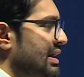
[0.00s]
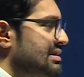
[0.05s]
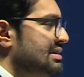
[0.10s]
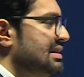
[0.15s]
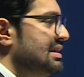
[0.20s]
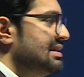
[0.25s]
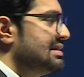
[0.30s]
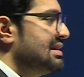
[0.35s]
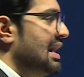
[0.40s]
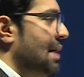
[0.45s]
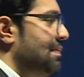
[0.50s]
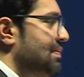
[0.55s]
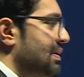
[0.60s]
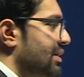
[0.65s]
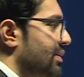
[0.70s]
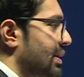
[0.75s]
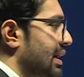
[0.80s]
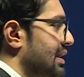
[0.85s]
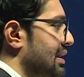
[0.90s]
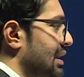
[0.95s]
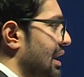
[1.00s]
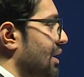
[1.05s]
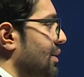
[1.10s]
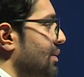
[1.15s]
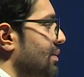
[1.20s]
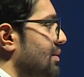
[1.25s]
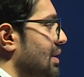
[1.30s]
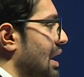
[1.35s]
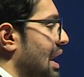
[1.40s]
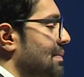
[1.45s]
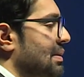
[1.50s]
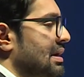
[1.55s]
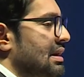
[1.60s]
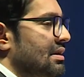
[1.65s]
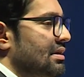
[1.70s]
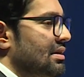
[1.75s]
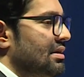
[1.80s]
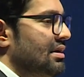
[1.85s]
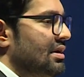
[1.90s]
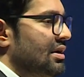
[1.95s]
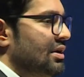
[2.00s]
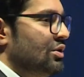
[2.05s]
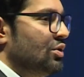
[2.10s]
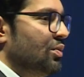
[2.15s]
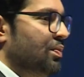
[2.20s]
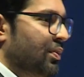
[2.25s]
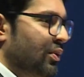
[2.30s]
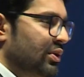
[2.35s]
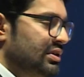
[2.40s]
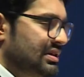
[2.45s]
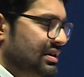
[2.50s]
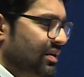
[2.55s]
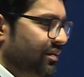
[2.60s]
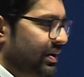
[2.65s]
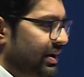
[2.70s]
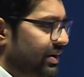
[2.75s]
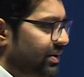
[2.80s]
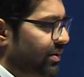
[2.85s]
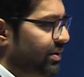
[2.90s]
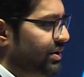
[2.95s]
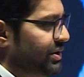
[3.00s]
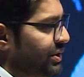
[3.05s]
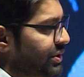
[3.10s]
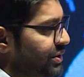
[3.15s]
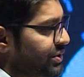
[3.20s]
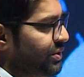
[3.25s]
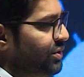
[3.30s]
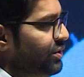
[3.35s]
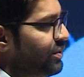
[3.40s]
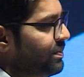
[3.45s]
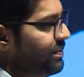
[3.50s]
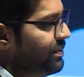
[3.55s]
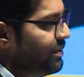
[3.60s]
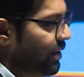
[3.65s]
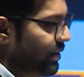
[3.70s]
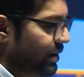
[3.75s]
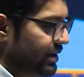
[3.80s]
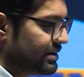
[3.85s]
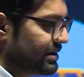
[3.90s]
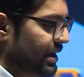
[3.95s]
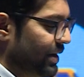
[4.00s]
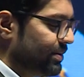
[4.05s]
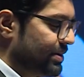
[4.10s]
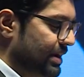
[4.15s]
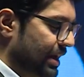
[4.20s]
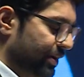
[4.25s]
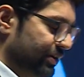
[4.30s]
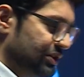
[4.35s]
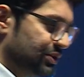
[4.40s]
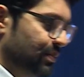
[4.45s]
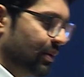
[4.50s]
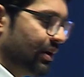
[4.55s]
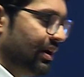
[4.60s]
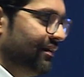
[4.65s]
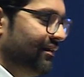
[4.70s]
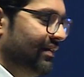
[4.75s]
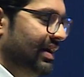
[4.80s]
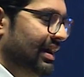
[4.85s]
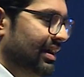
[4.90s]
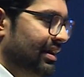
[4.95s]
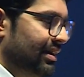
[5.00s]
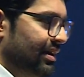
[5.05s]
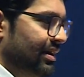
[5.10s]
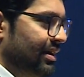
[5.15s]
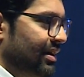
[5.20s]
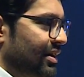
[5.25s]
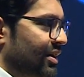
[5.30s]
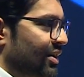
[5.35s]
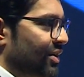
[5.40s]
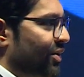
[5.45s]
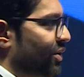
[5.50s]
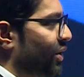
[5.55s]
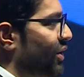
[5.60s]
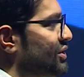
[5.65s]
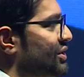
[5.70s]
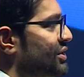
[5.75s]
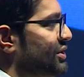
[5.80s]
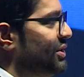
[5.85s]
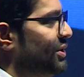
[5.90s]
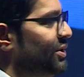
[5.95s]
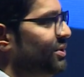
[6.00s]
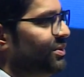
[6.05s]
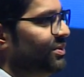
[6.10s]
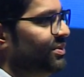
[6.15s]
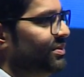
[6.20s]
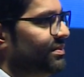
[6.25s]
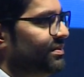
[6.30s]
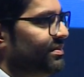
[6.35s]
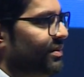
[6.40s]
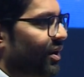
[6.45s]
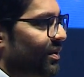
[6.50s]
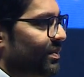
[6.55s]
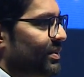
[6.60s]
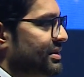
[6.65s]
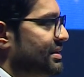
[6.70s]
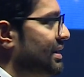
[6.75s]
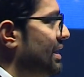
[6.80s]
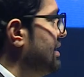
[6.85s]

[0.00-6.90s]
can see this happening right now. I mean, to post a video on YouTube or a soundtrack on Spotify costs you almost